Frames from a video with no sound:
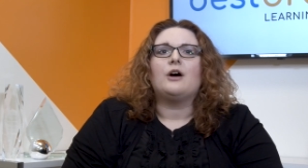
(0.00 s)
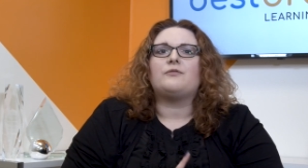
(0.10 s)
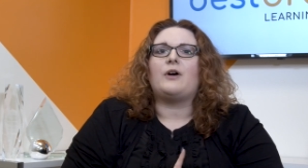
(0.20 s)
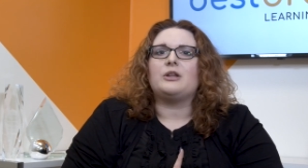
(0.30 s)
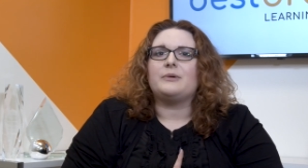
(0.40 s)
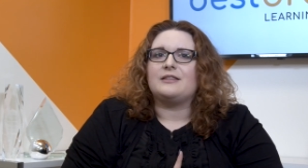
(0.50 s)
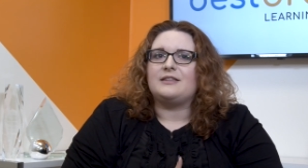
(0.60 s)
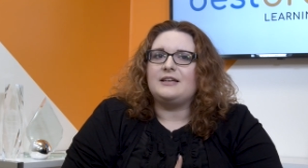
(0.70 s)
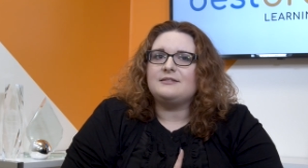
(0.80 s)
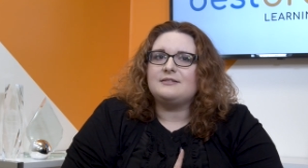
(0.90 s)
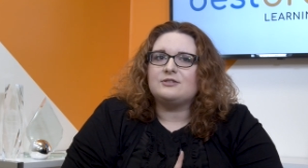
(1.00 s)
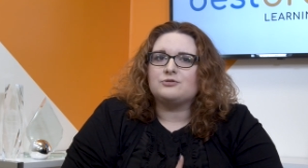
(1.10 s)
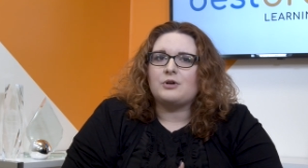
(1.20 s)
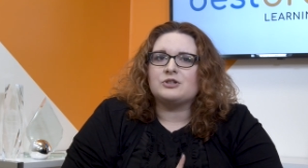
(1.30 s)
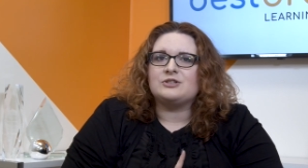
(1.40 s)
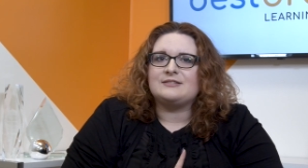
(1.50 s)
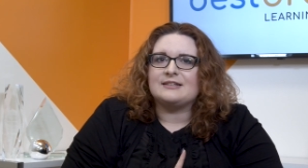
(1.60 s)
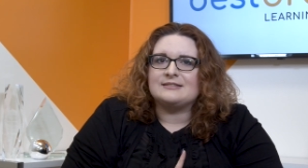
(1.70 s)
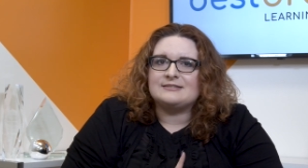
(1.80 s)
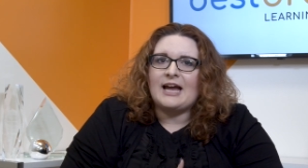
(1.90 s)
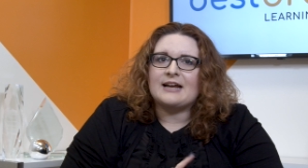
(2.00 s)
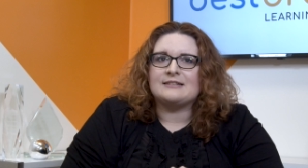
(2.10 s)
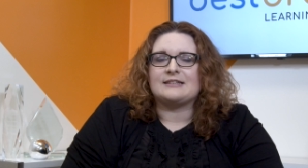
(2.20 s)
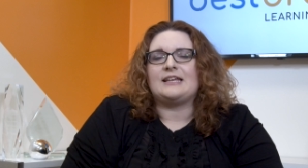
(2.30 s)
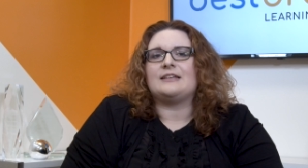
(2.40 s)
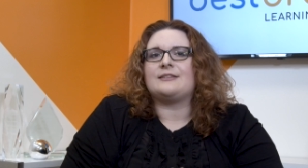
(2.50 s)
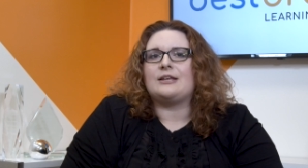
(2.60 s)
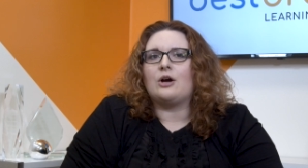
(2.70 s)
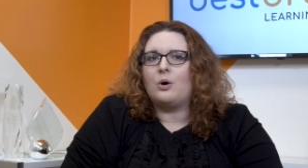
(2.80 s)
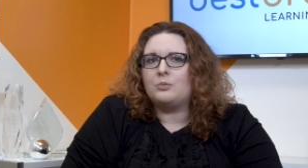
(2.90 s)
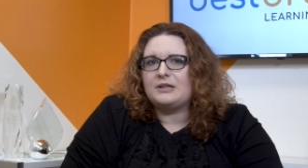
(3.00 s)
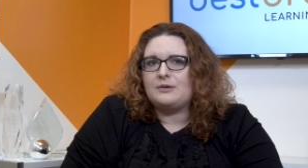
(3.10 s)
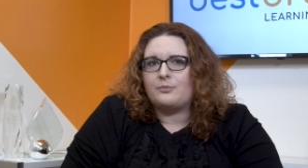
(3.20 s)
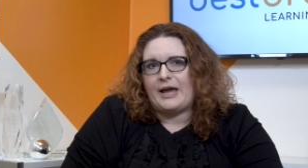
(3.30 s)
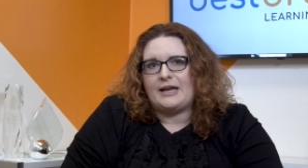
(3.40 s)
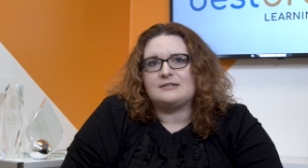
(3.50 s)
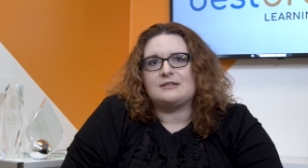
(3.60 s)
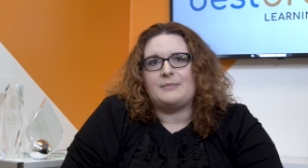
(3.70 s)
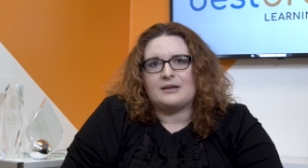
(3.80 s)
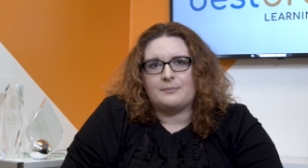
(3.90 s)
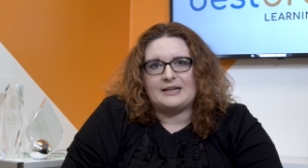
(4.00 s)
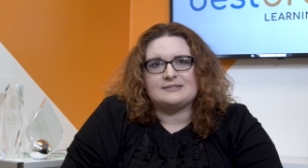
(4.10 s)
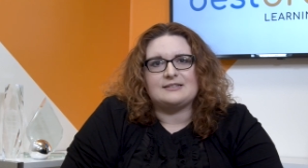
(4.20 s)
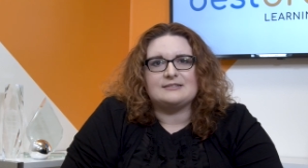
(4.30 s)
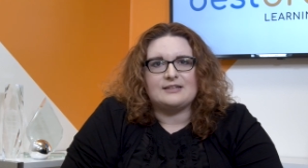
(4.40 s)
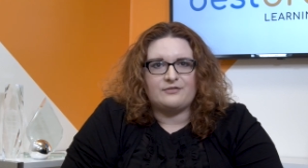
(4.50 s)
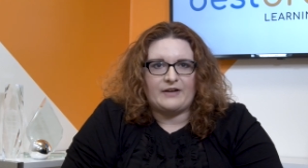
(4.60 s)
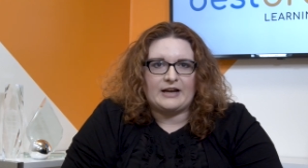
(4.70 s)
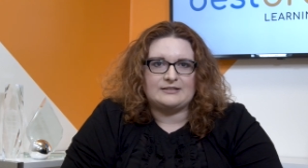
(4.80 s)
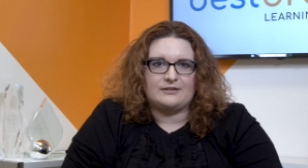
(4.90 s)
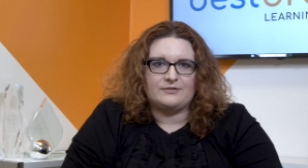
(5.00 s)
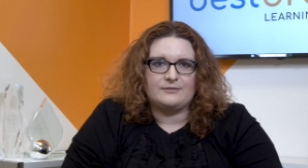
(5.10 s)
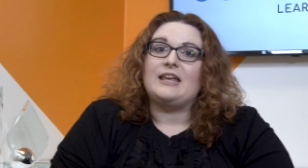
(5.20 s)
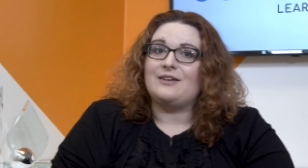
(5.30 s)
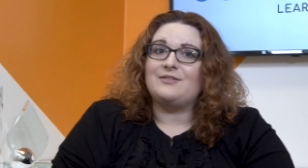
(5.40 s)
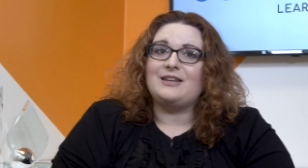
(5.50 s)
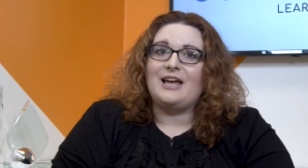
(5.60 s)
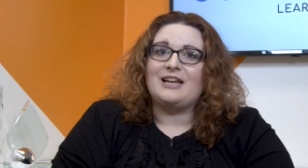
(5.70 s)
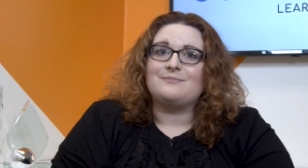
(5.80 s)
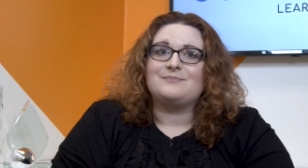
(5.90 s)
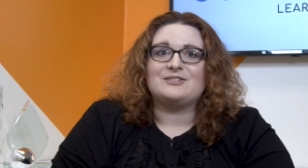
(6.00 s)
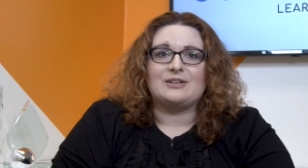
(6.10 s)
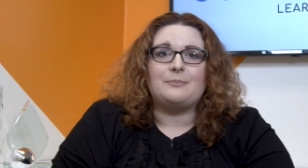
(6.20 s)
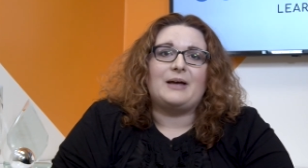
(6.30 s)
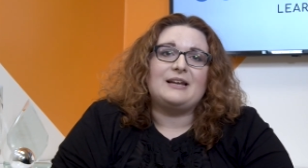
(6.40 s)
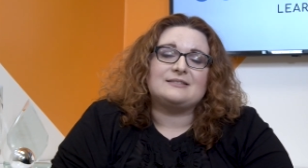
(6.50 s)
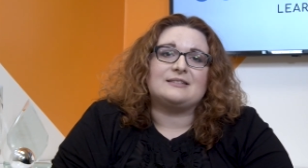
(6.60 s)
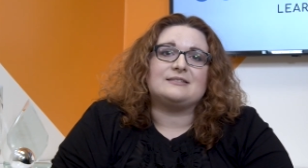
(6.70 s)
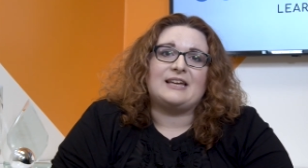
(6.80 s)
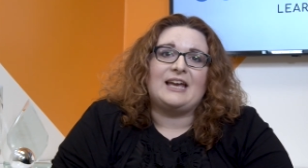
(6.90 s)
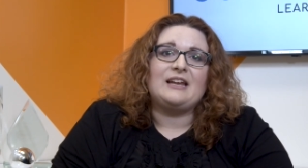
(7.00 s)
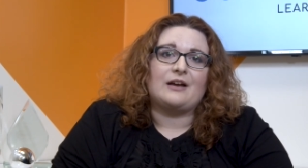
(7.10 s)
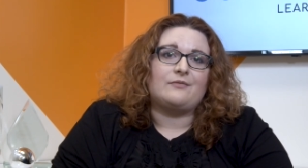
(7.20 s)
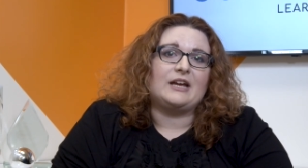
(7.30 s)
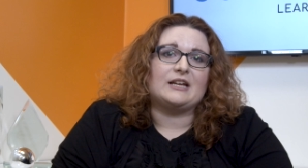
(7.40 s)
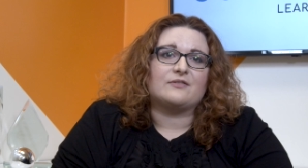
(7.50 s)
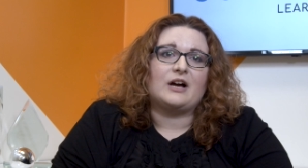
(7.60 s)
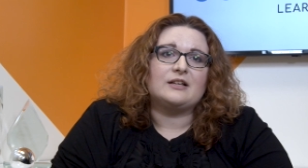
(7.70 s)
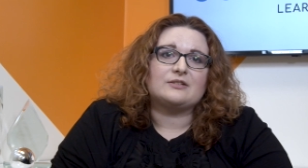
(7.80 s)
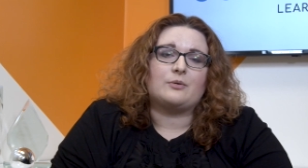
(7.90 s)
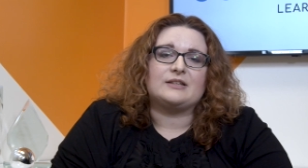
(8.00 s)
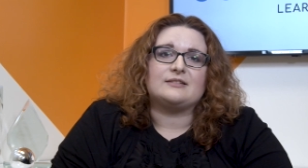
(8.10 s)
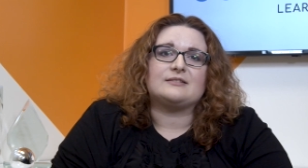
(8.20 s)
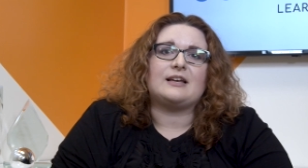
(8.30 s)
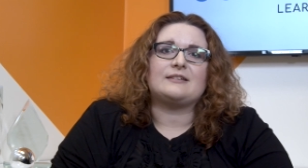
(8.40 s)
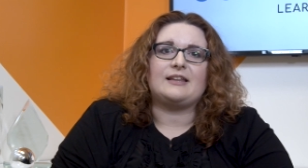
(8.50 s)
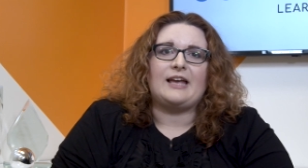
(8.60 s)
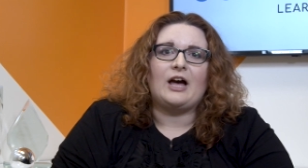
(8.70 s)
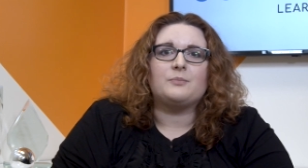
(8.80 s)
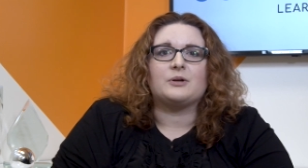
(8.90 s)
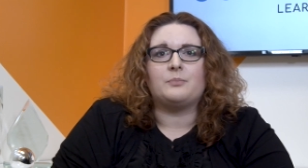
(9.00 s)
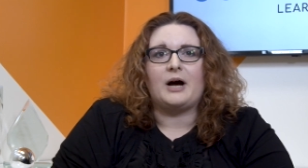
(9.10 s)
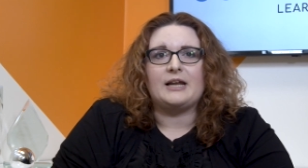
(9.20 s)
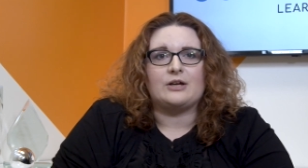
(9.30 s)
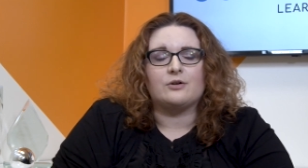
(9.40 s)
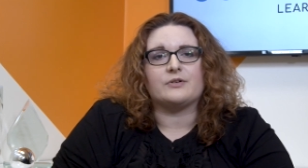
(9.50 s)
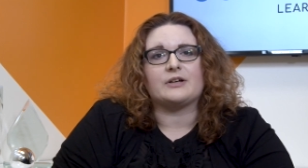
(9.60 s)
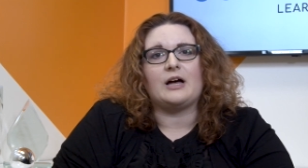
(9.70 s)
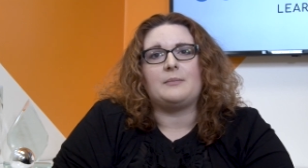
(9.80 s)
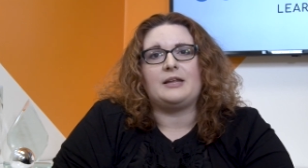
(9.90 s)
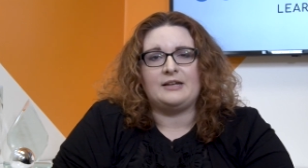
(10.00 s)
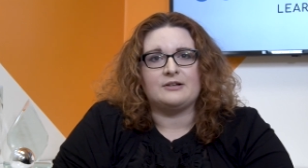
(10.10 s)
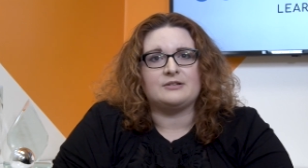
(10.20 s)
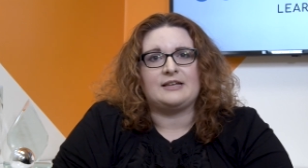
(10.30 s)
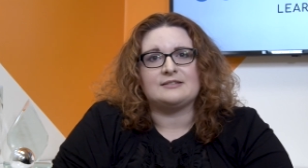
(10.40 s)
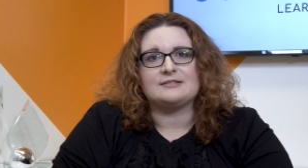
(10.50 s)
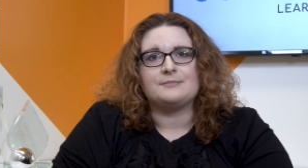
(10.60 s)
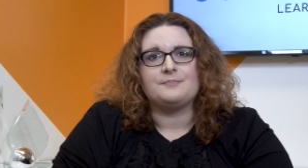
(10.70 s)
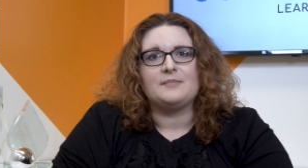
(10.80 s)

Following these instructions exactly is the only way to make medicines effective. Even then, some medicines can have negative consequences as they help your body overcome an illness.